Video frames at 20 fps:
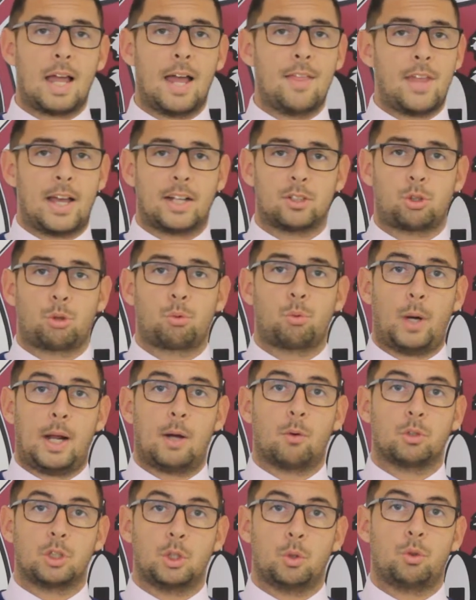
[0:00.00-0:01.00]
and that's
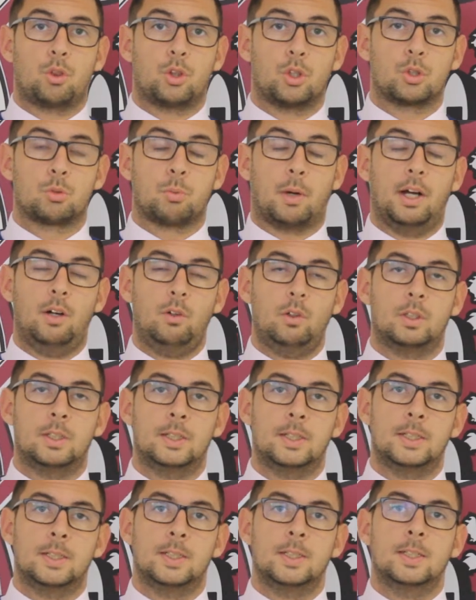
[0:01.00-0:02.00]
throughout youth as well,
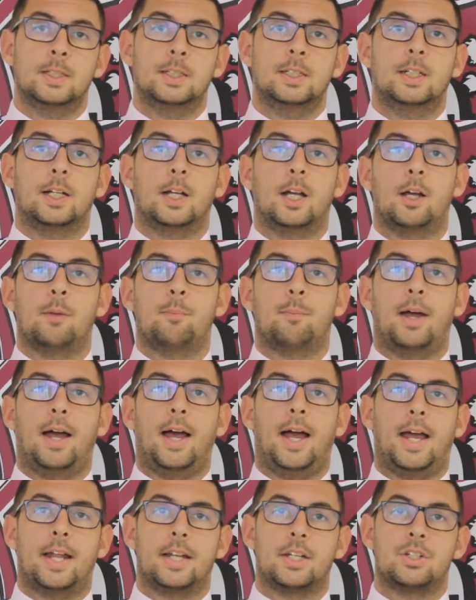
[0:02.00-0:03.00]

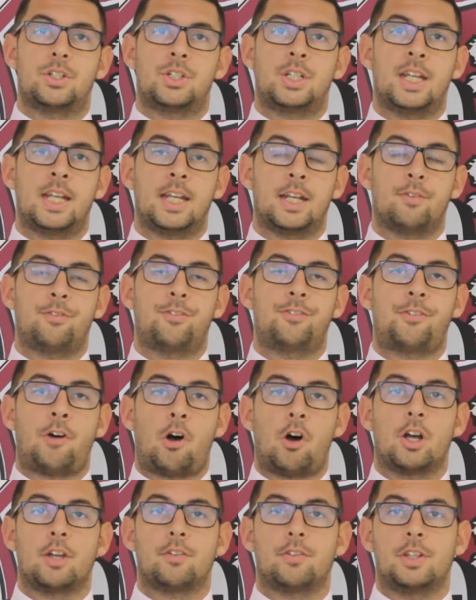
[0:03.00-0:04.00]
and tier
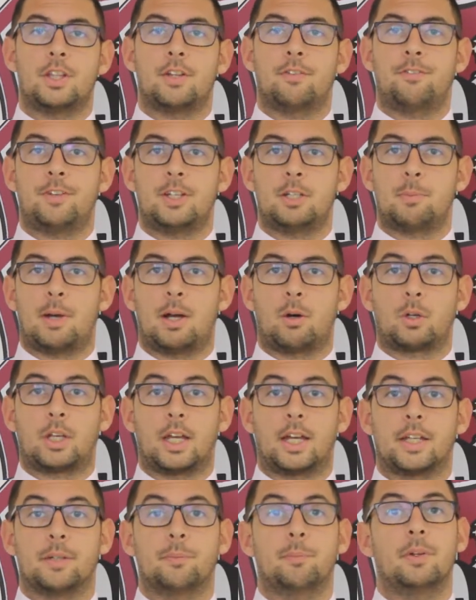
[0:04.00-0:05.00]
5 in the female
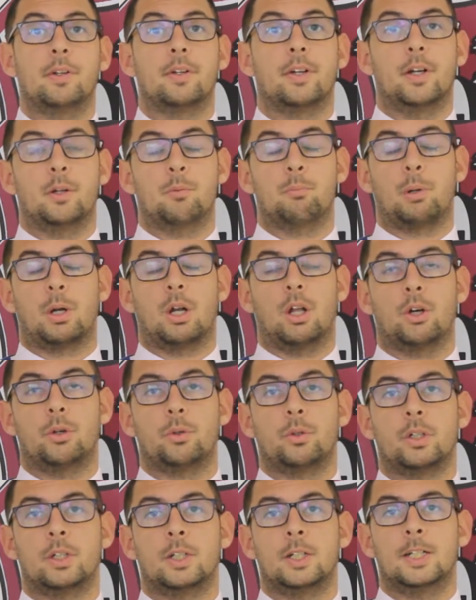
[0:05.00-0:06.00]
game and
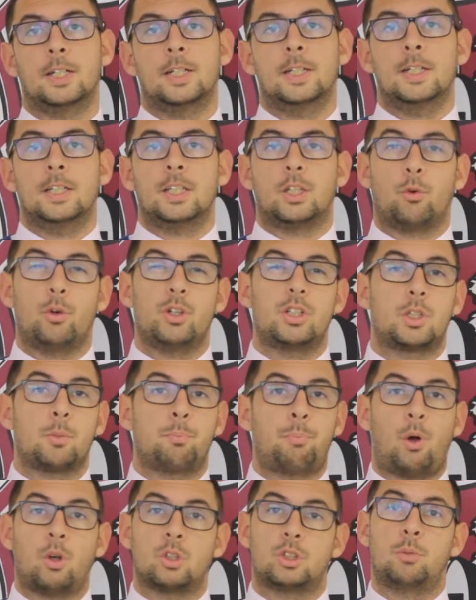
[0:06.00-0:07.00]
below. There is the
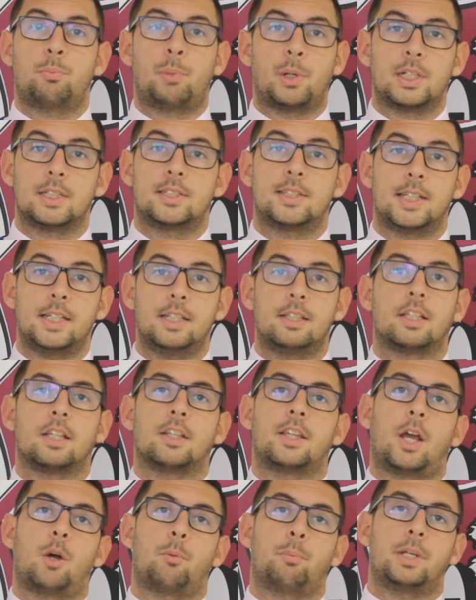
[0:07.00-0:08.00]
possibility
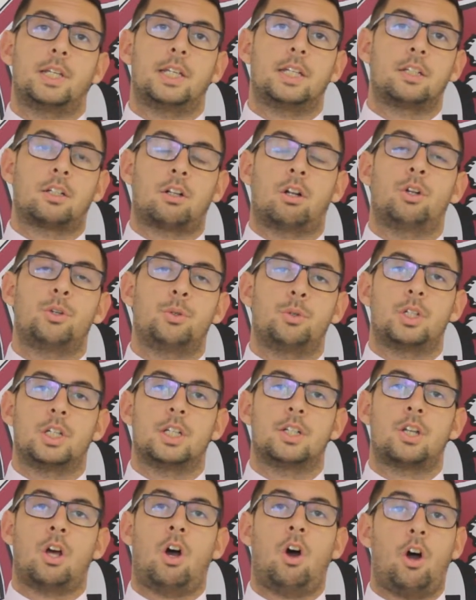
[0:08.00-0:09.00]
that they'll be
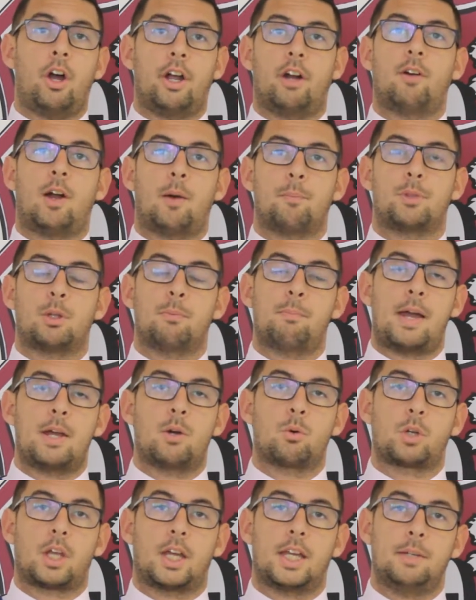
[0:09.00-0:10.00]
included higher up the
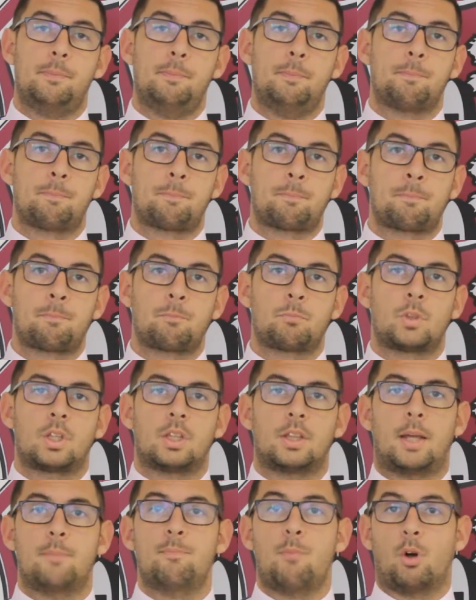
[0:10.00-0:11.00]
male game.
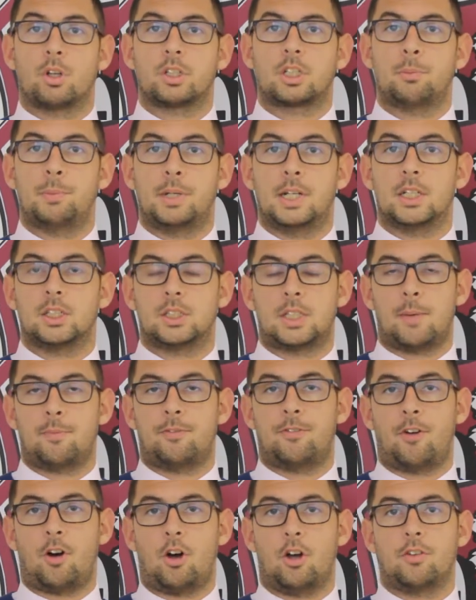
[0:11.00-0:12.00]
They might come in at step
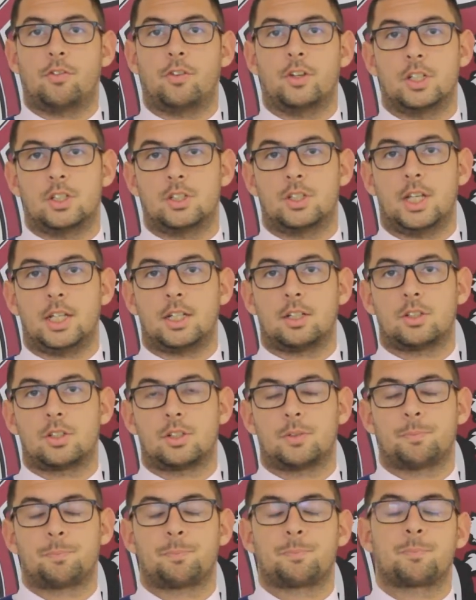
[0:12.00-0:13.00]
5 and
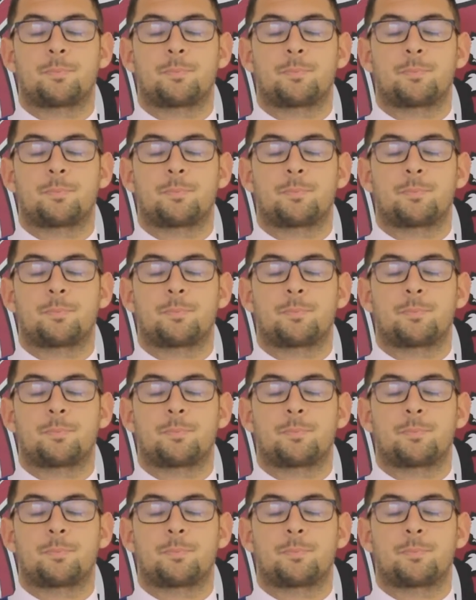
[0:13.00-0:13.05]
6,